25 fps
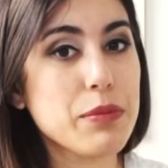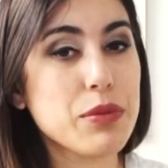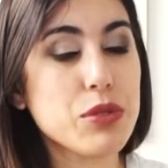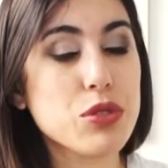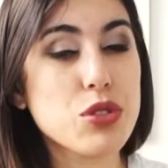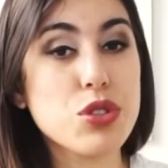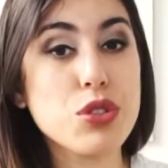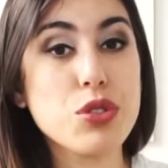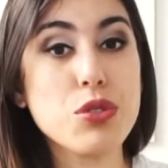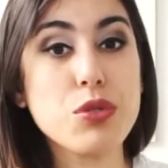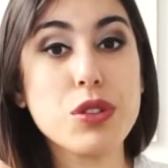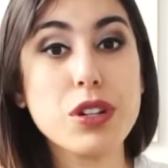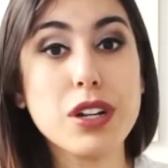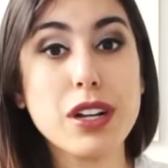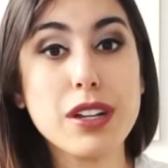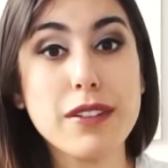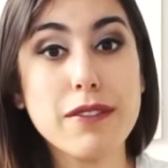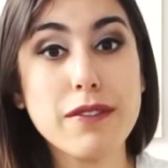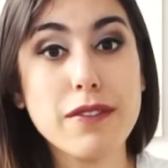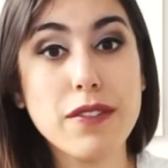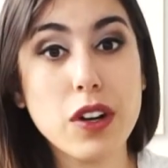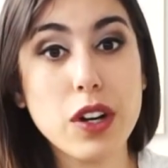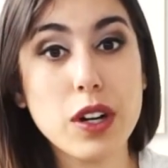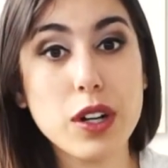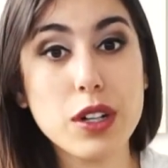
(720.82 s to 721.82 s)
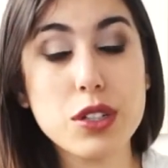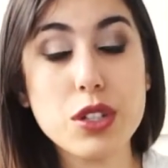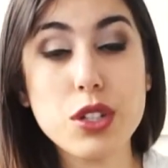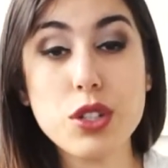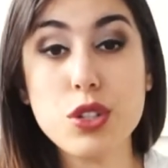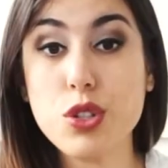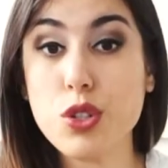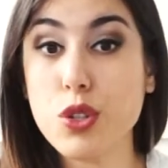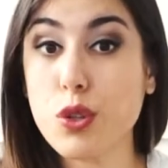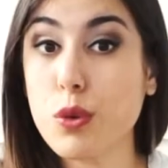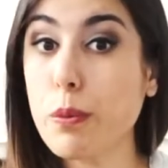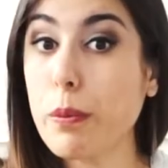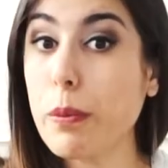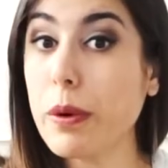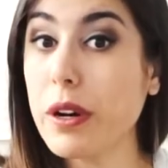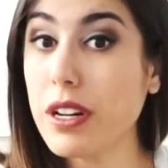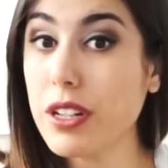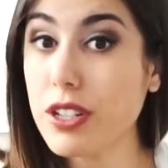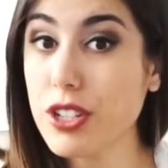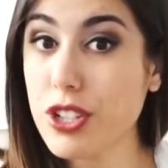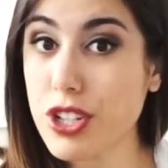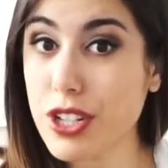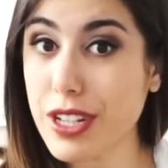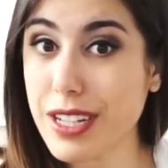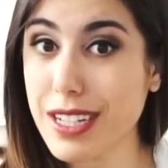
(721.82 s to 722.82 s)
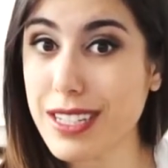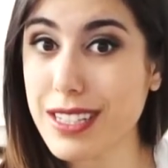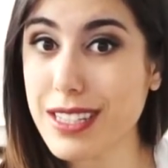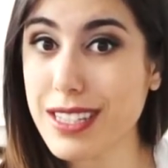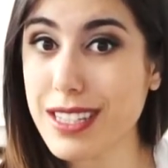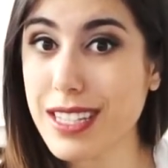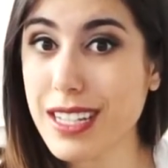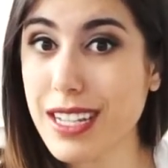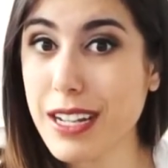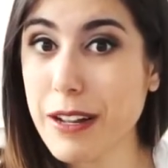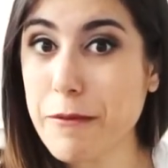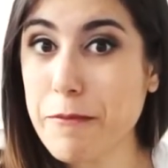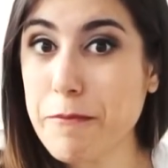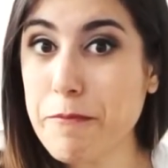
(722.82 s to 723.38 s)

people to convert, to purchase,